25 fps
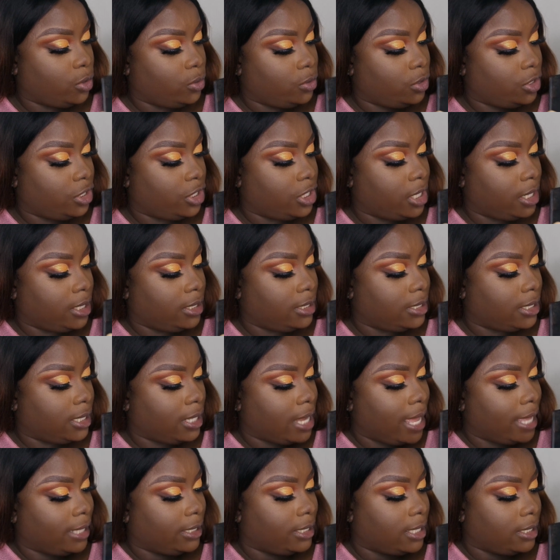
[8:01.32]
2 shades
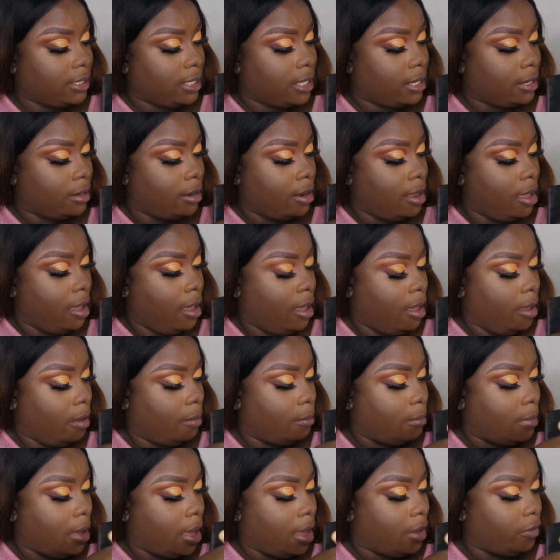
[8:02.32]
lighter than
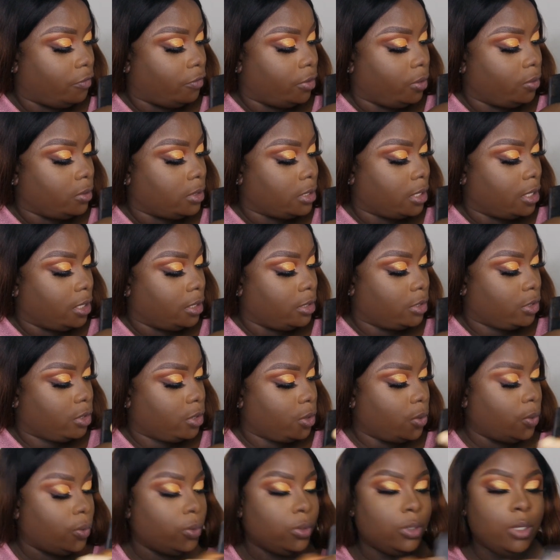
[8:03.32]
my real skin
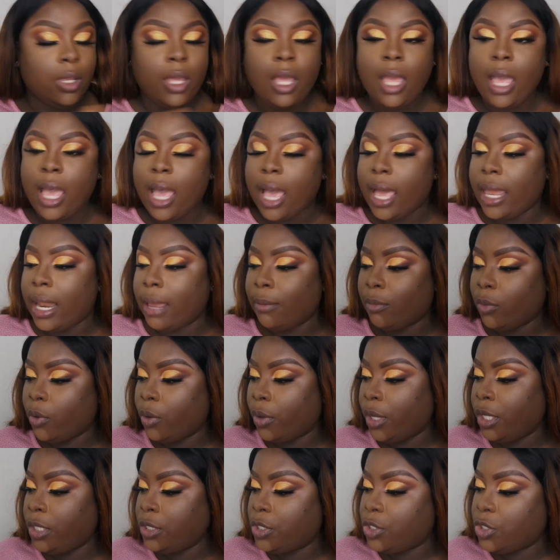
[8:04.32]
tone, and I'm
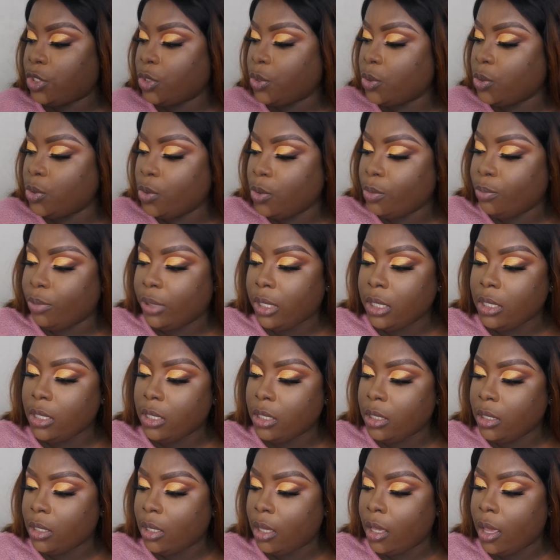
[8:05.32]
going to be
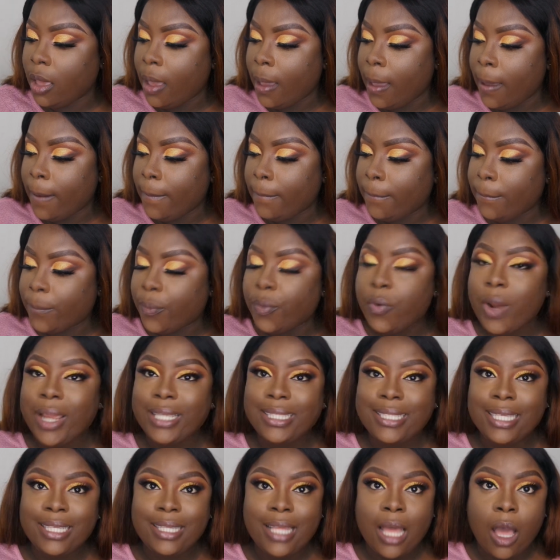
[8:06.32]

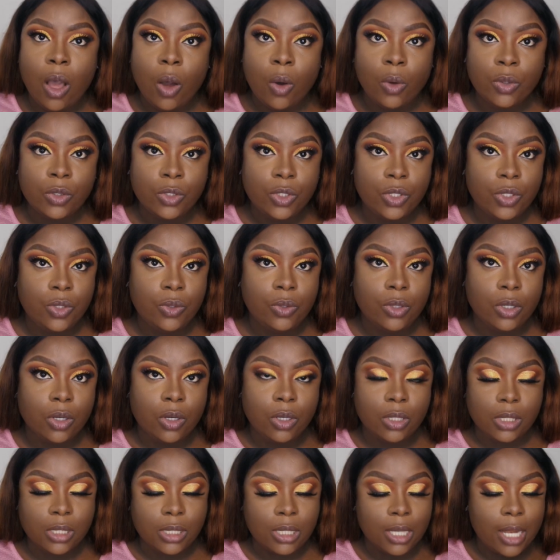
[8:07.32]
pressing that onto the
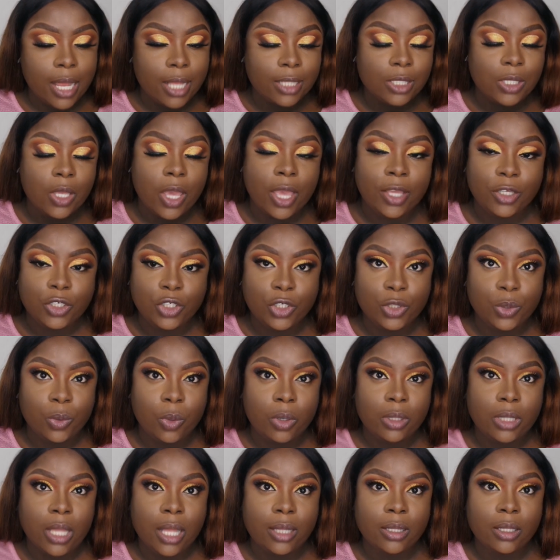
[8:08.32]
concealer to
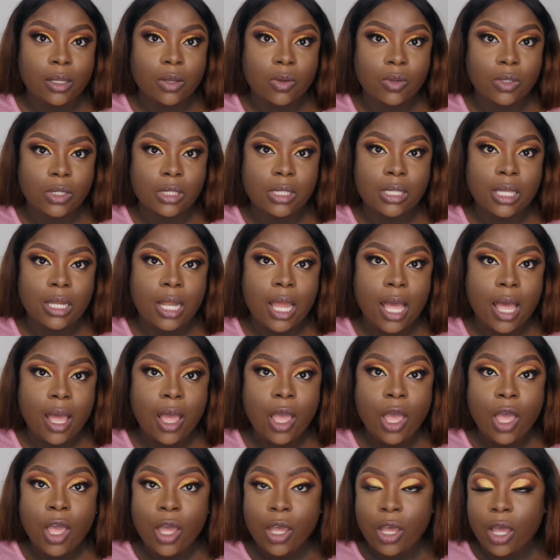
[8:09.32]
ensure that the
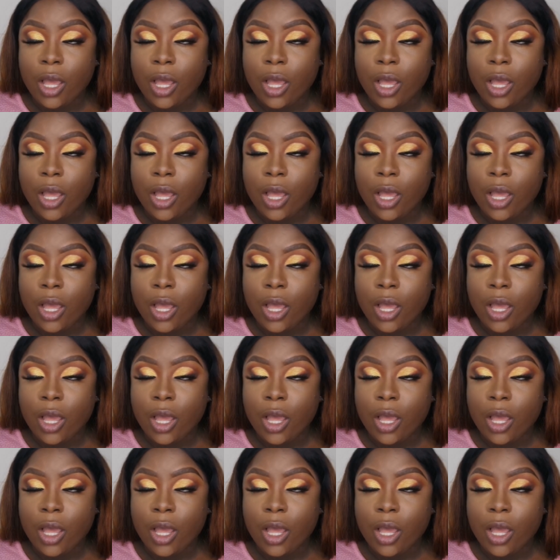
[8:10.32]
concealer